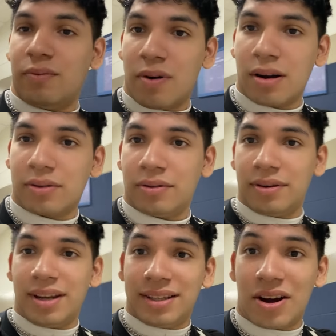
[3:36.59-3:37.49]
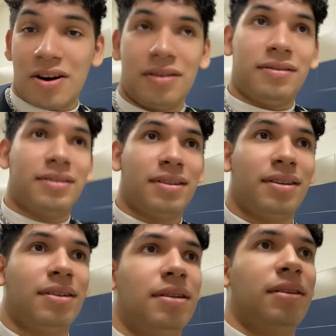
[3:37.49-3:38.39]
walked through these halls.
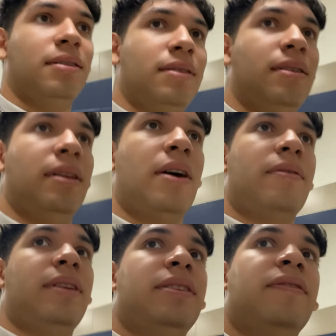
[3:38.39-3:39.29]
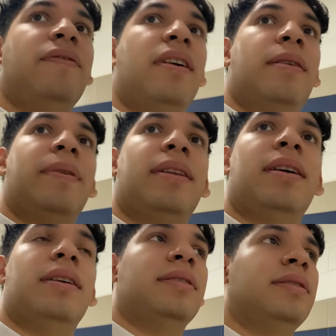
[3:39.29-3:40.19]
Now I need to find my
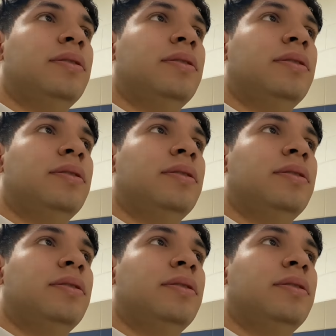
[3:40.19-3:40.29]
class.